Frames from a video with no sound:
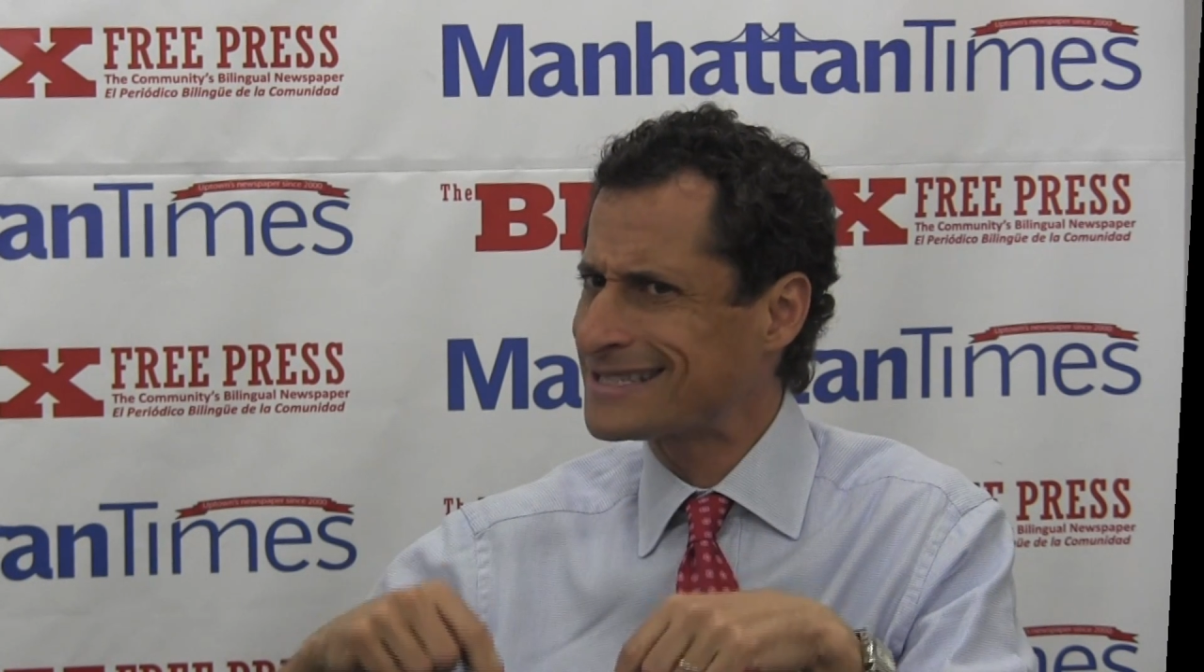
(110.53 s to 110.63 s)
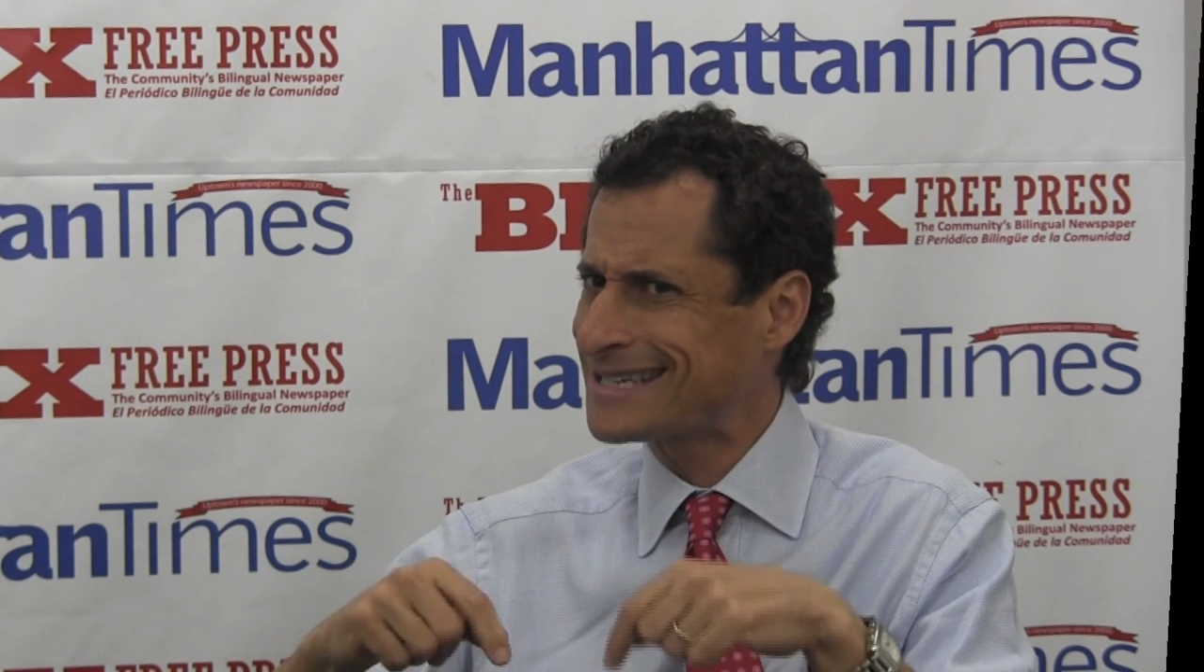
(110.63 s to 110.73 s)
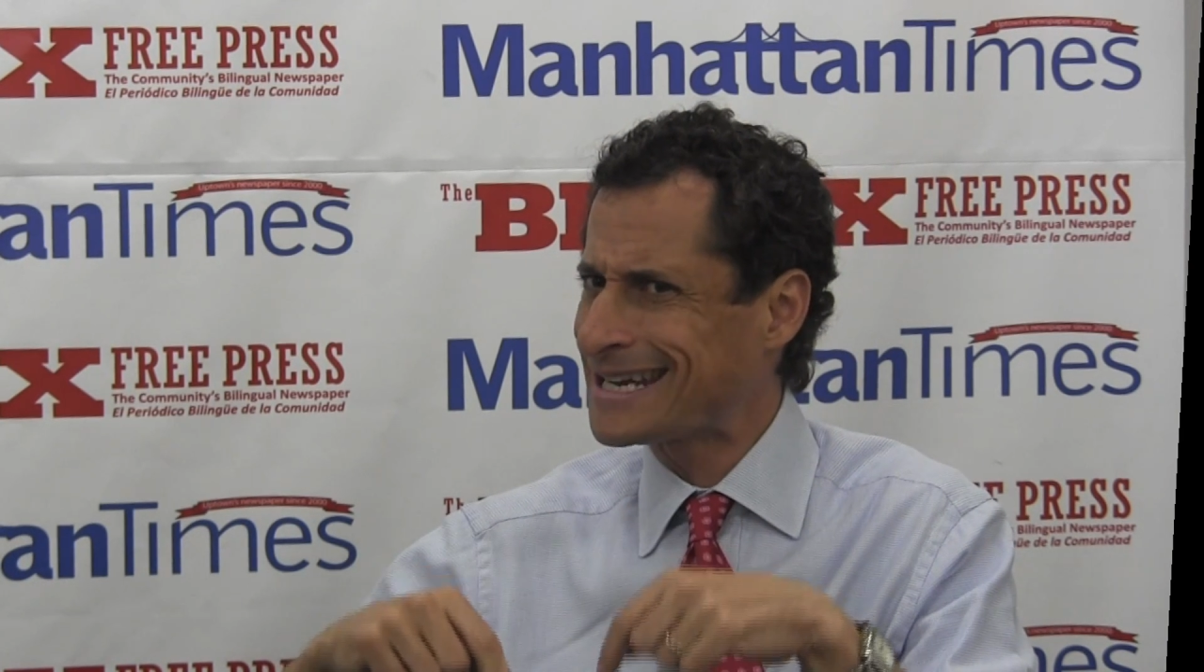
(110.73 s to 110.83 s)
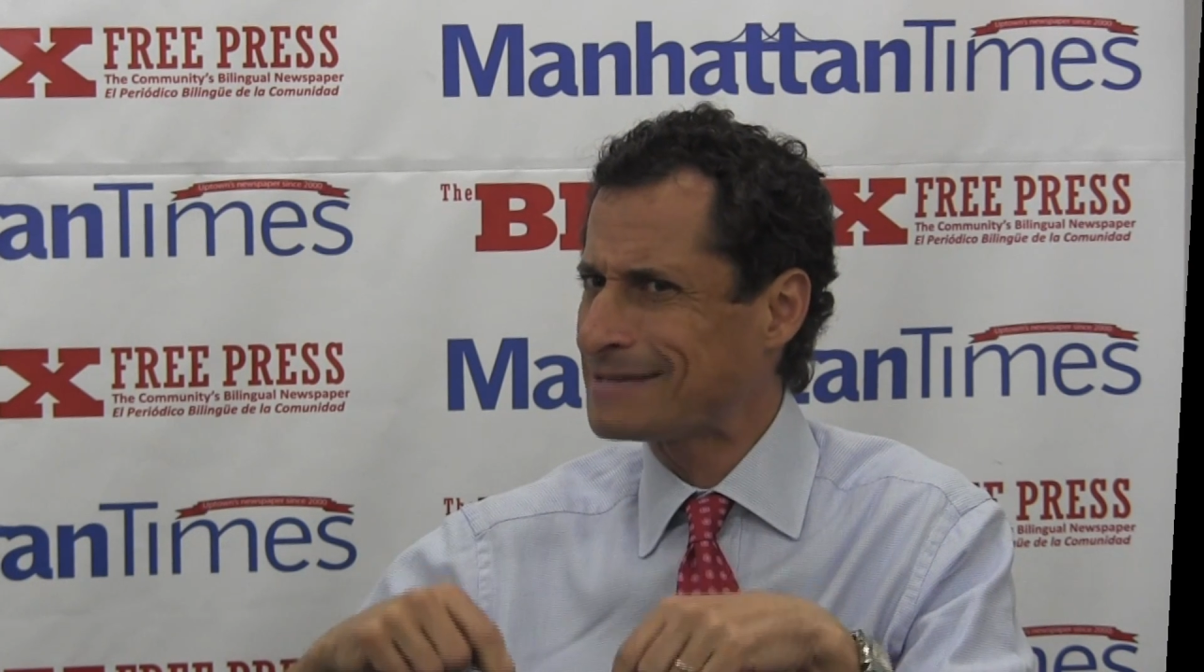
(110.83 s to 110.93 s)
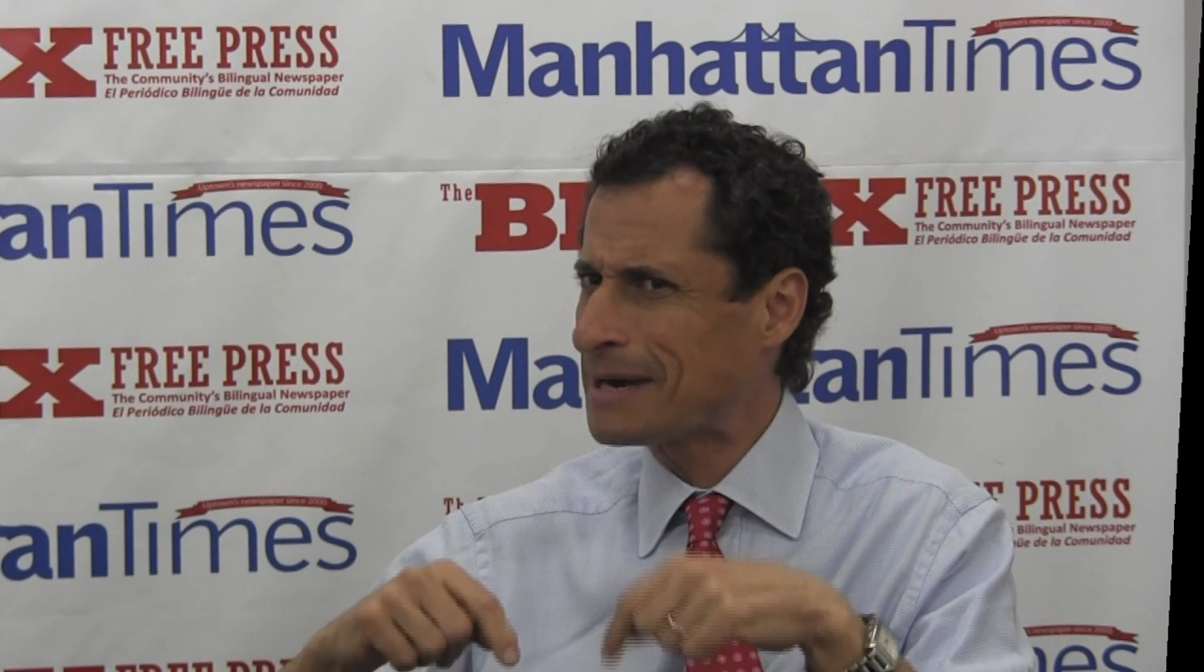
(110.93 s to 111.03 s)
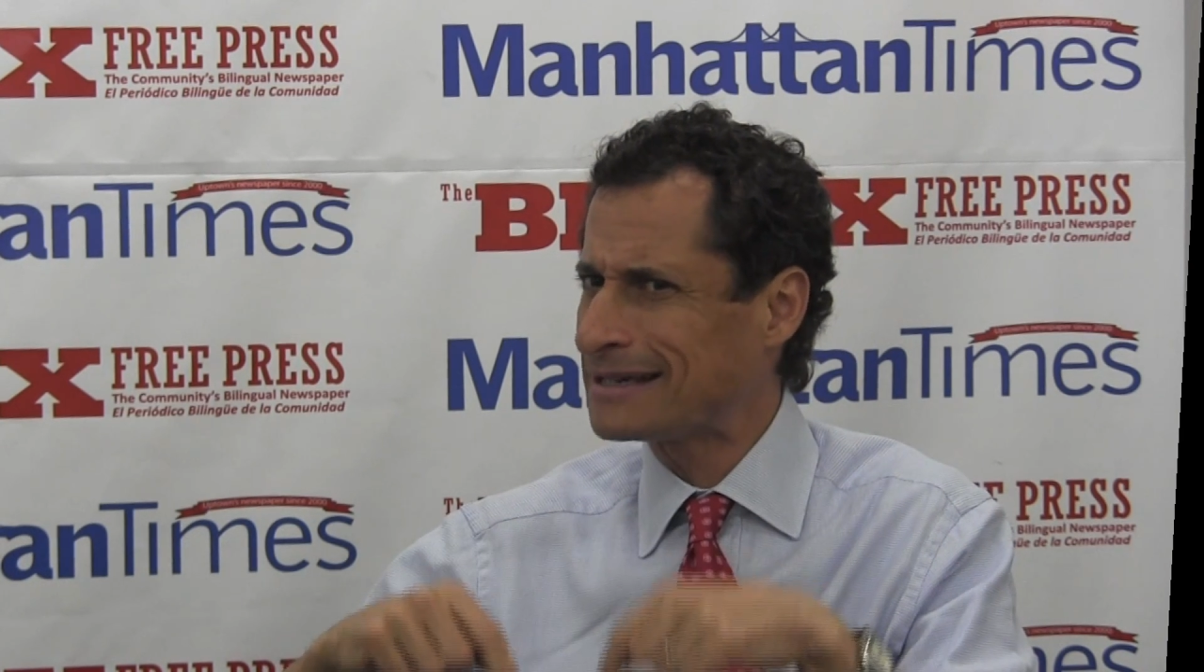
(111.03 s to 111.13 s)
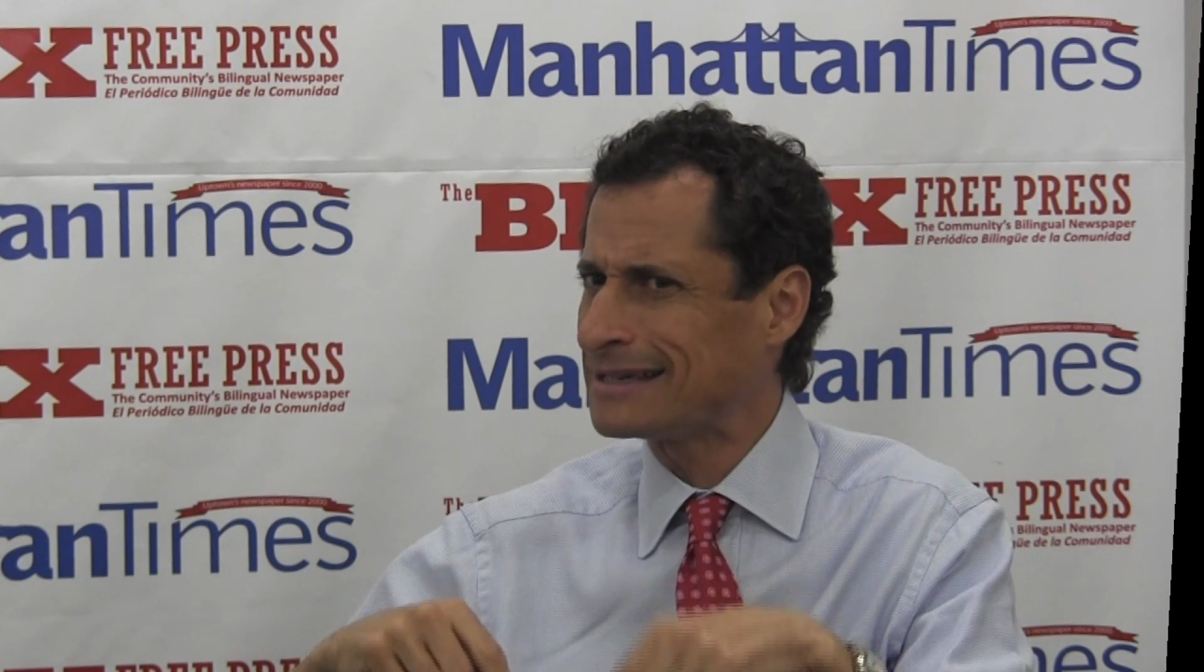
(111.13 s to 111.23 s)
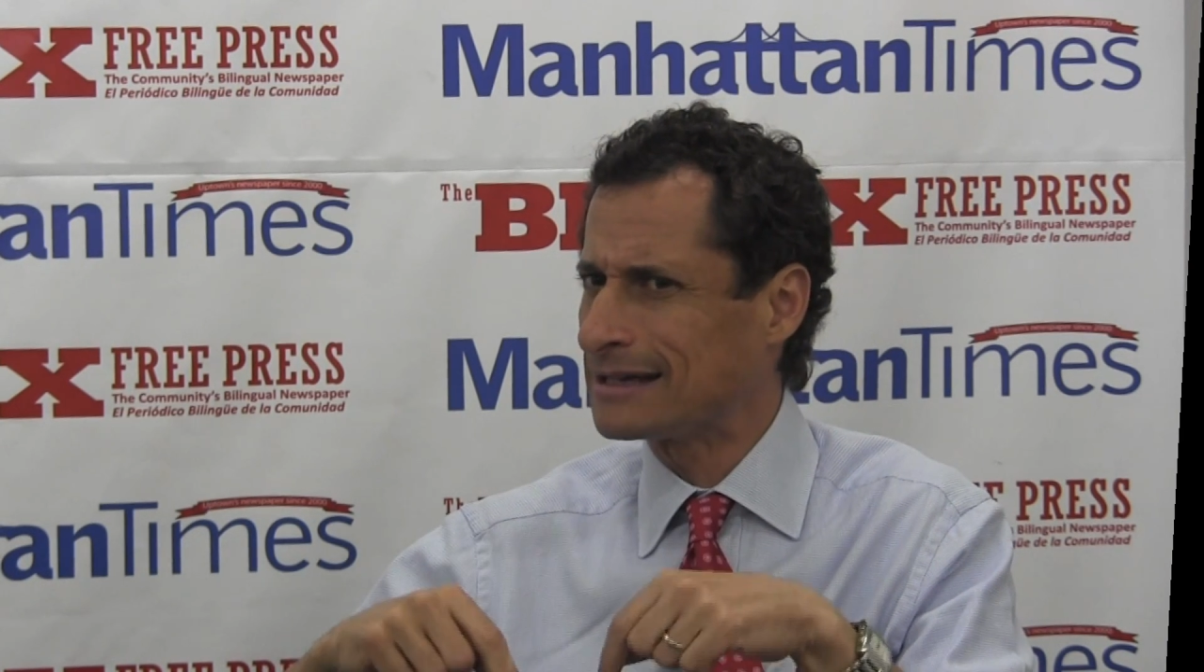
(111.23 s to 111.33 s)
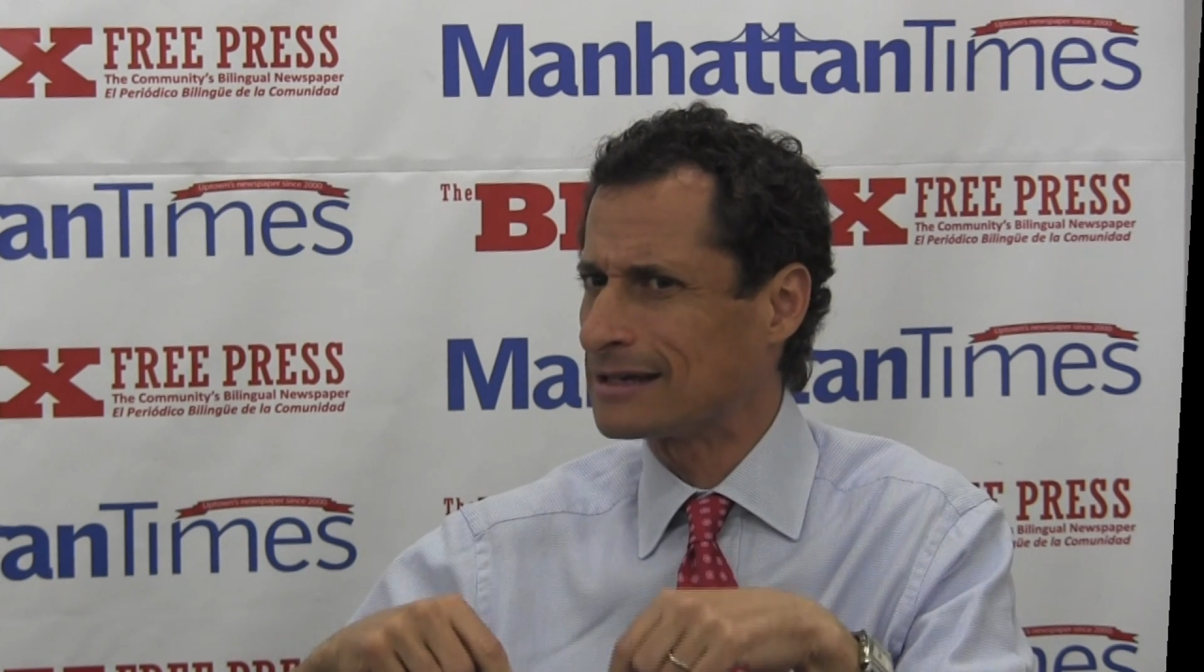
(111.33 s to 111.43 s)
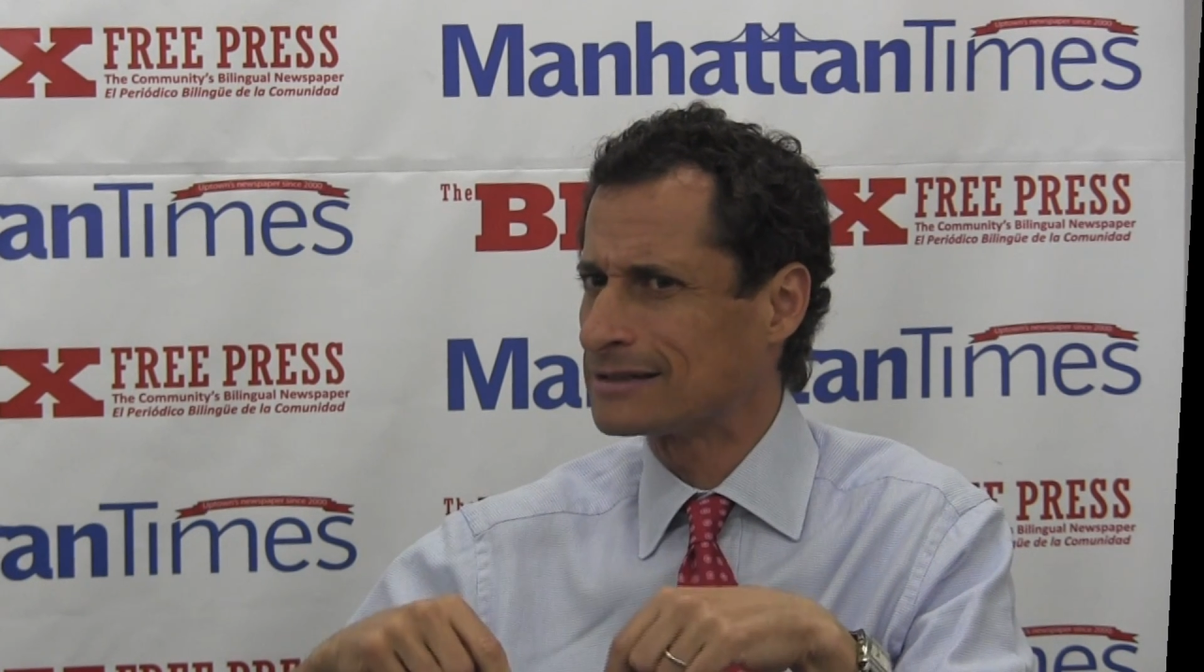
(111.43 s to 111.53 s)
same
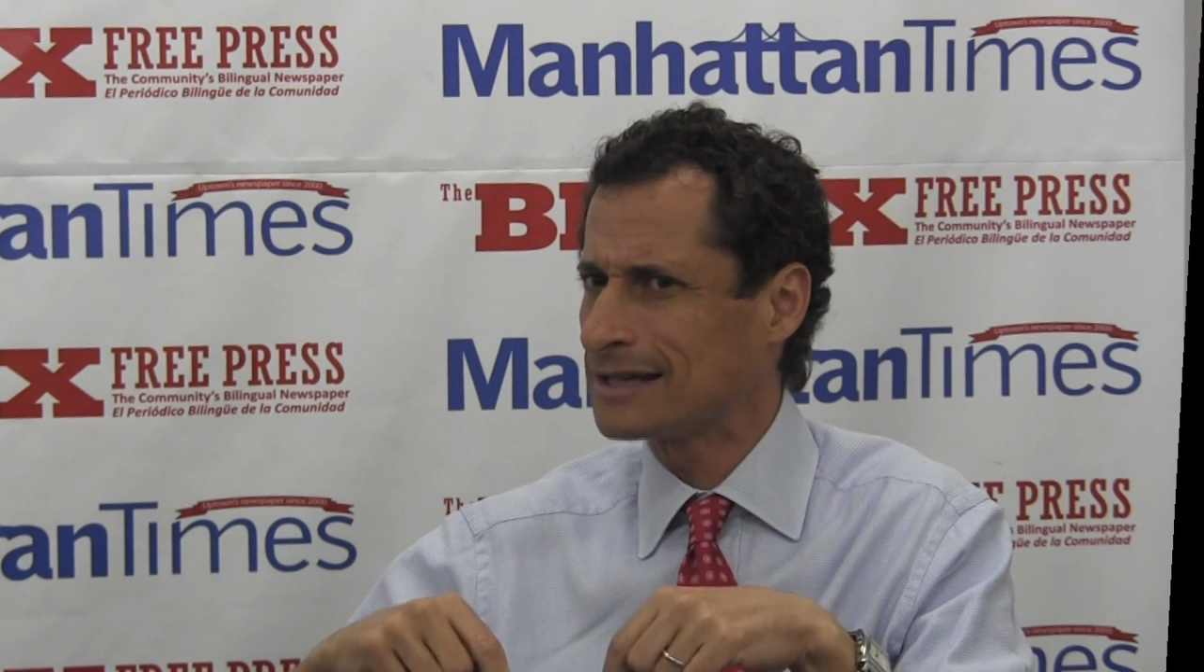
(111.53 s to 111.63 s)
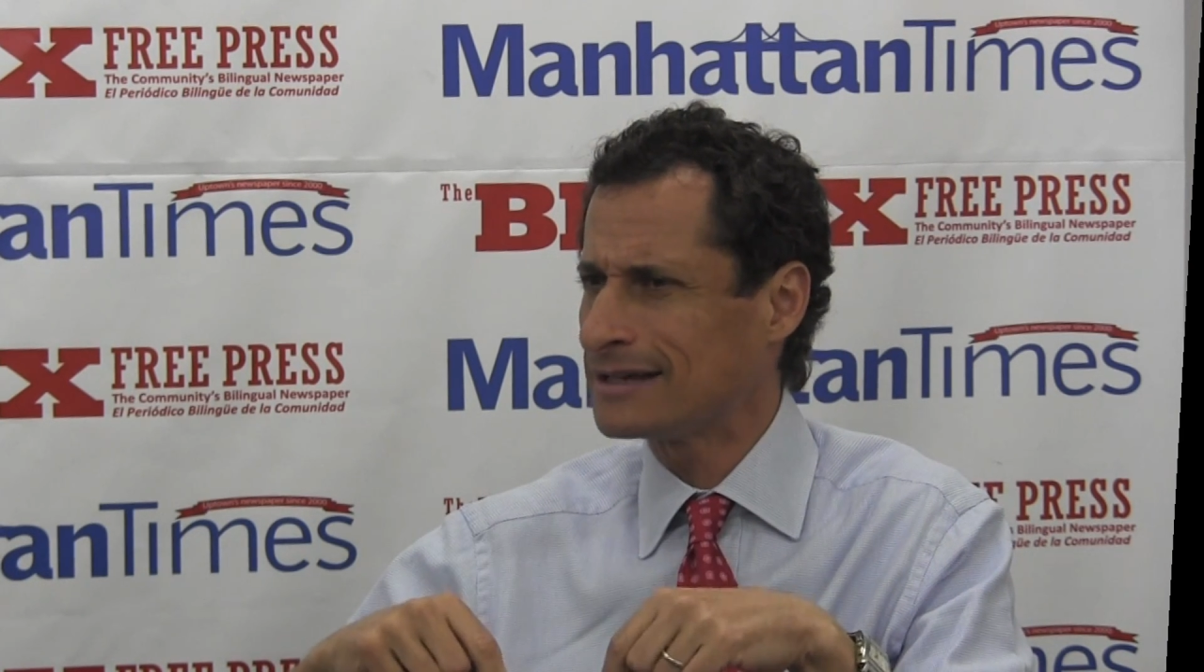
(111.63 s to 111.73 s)
idea.